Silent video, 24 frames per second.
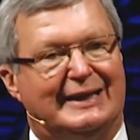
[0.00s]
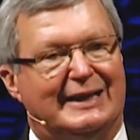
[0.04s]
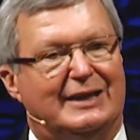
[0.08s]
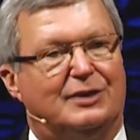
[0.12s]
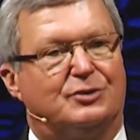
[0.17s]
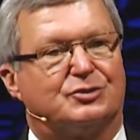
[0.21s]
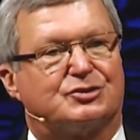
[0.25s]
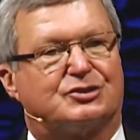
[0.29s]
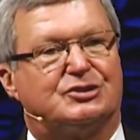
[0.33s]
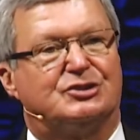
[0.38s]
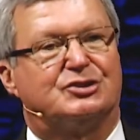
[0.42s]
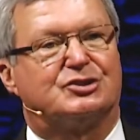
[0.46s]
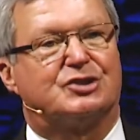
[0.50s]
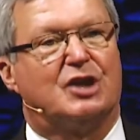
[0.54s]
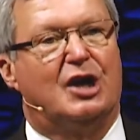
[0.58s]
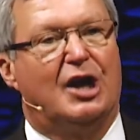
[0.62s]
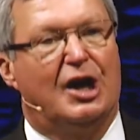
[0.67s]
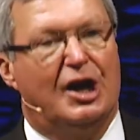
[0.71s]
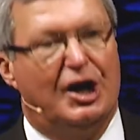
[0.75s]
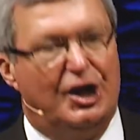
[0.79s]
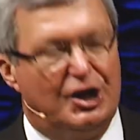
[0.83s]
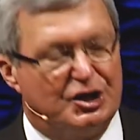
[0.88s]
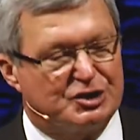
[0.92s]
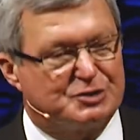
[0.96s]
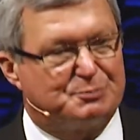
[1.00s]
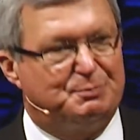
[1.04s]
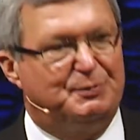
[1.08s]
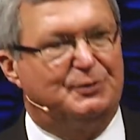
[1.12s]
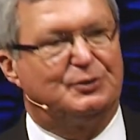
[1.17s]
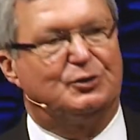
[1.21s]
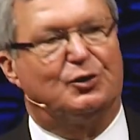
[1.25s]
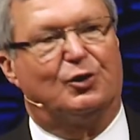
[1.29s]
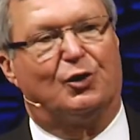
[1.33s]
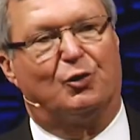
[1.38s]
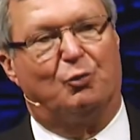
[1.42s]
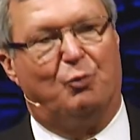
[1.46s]
else's
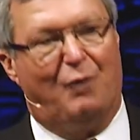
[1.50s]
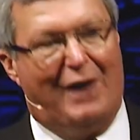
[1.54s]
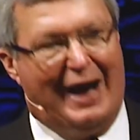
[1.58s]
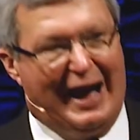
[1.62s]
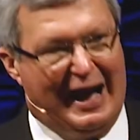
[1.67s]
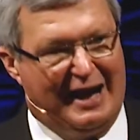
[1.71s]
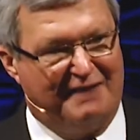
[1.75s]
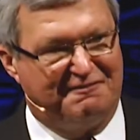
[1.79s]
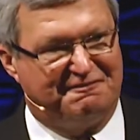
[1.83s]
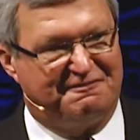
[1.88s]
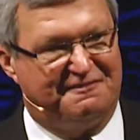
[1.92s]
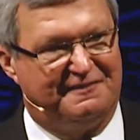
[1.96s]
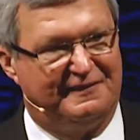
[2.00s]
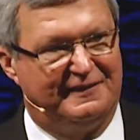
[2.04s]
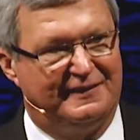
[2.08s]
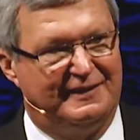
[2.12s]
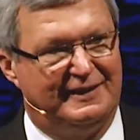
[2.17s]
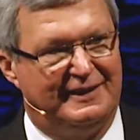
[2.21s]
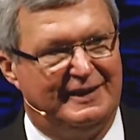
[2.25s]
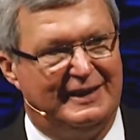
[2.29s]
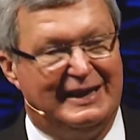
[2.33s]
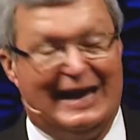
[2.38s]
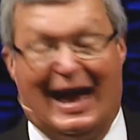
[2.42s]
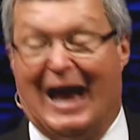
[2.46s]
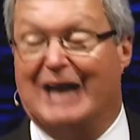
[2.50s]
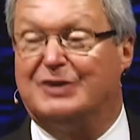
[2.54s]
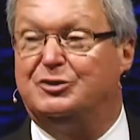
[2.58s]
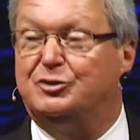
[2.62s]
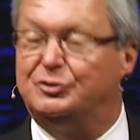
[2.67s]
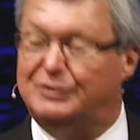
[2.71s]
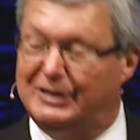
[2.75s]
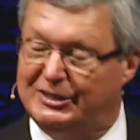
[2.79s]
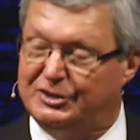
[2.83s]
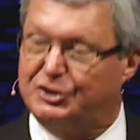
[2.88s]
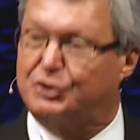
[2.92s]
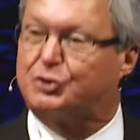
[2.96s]
husband or wife, and you
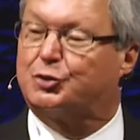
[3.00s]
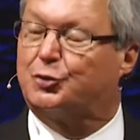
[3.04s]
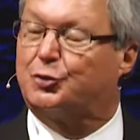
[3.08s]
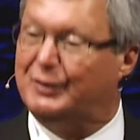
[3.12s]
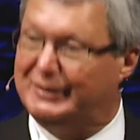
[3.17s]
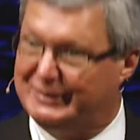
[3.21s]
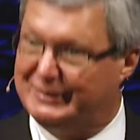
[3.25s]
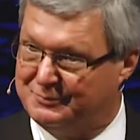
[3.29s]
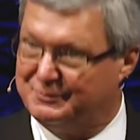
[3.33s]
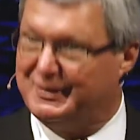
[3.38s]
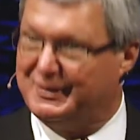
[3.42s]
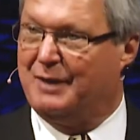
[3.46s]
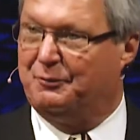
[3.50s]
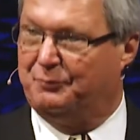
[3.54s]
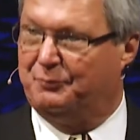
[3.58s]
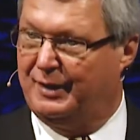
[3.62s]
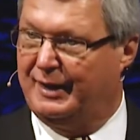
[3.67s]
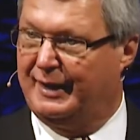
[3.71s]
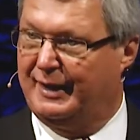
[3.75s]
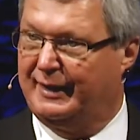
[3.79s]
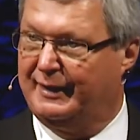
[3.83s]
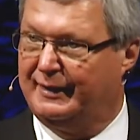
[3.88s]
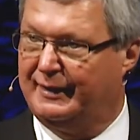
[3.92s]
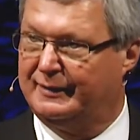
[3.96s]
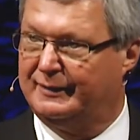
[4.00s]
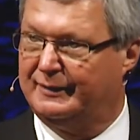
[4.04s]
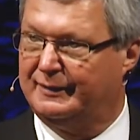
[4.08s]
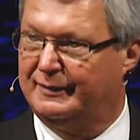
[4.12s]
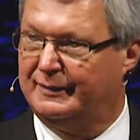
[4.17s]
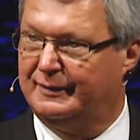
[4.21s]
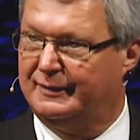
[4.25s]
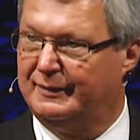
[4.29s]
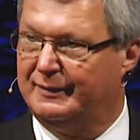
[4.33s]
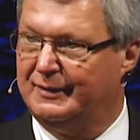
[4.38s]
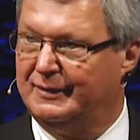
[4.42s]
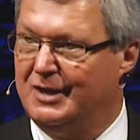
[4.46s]
need to treat them that way.
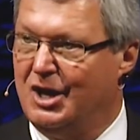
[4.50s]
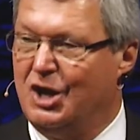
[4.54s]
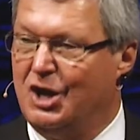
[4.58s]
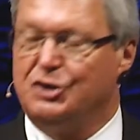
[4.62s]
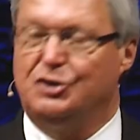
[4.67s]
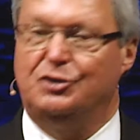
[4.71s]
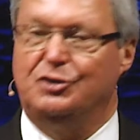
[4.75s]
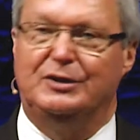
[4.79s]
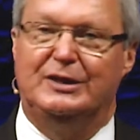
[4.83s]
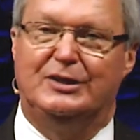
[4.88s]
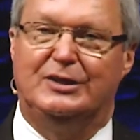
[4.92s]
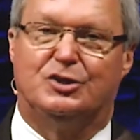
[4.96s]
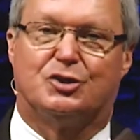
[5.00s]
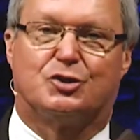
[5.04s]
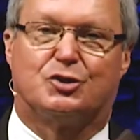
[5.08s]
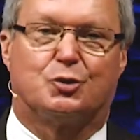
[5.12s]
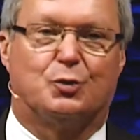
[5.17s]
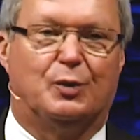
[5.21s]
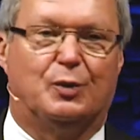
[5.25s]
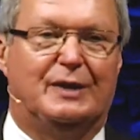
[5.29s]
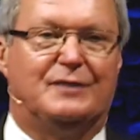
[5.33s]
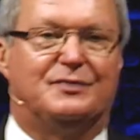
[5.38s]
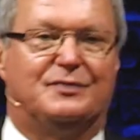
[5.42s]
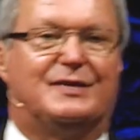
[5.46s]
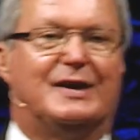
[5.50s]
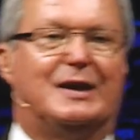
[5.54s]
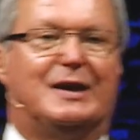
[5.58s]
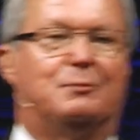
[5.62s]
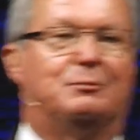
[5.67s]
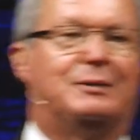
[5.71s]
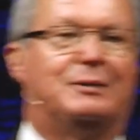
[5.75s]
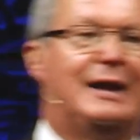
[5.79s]
You need to treat them